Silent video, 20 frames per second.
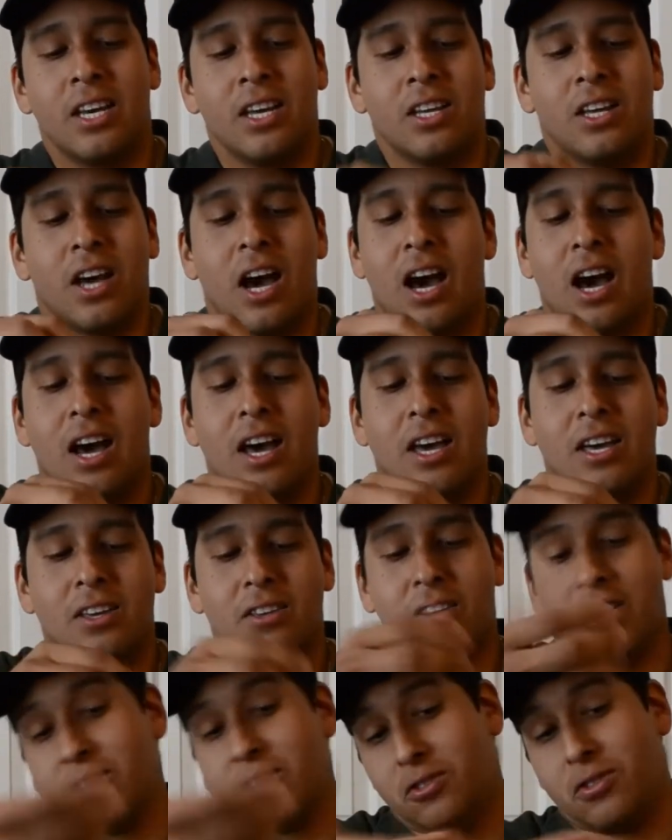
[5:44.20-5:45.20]

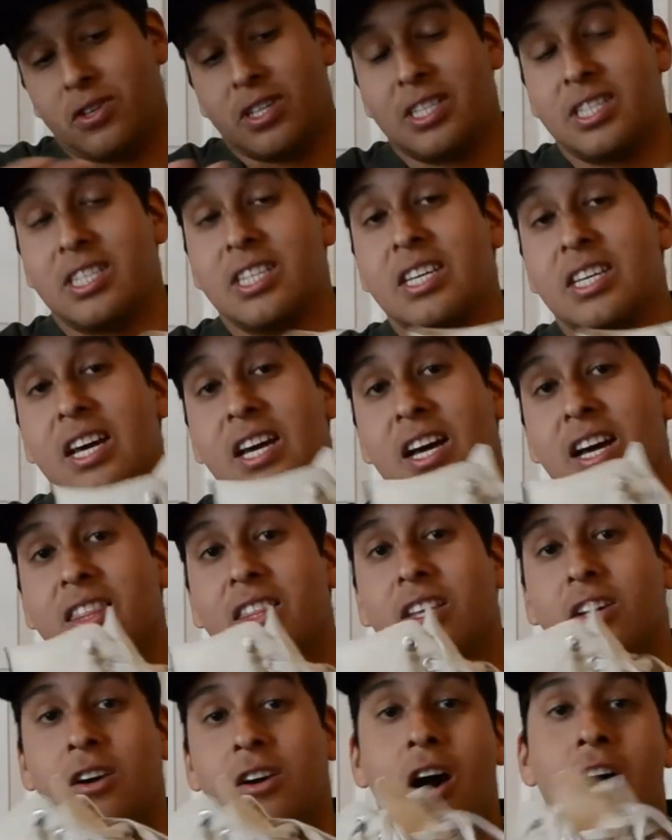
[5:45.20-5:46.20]
as you can see, I got
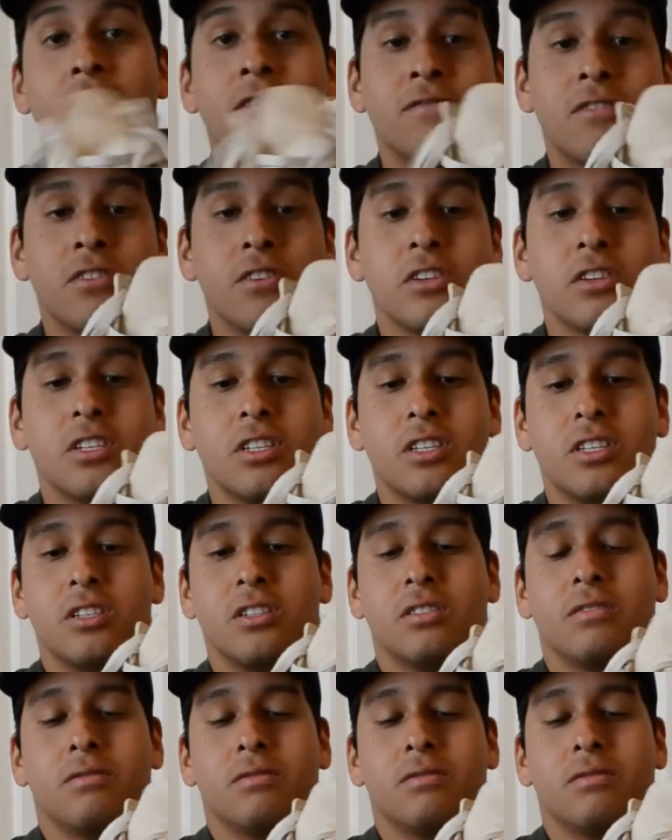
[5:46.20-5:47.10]
the Converse